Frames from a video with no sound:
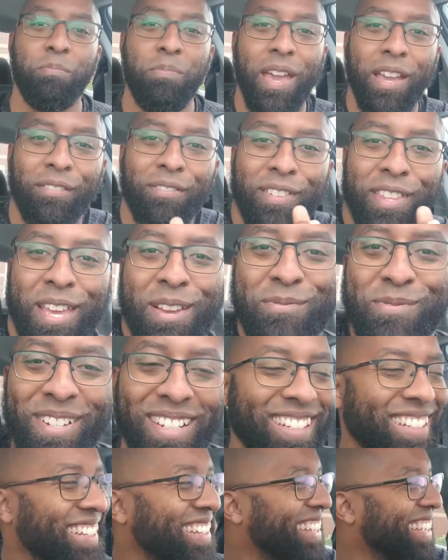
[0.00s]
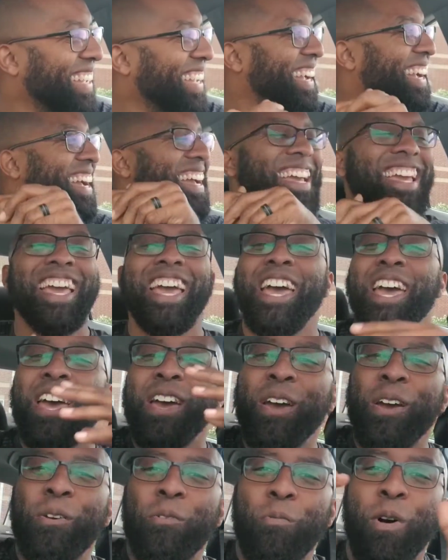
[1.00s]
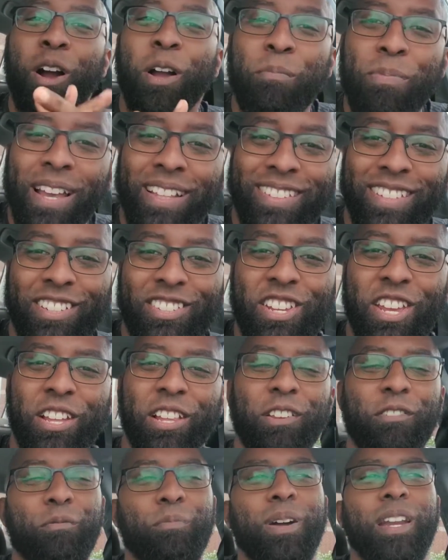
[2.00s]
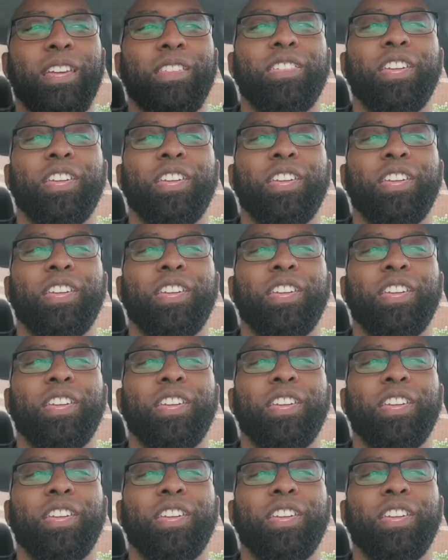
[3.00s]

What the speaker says: back for that one. Welcome back to the channel, everybody.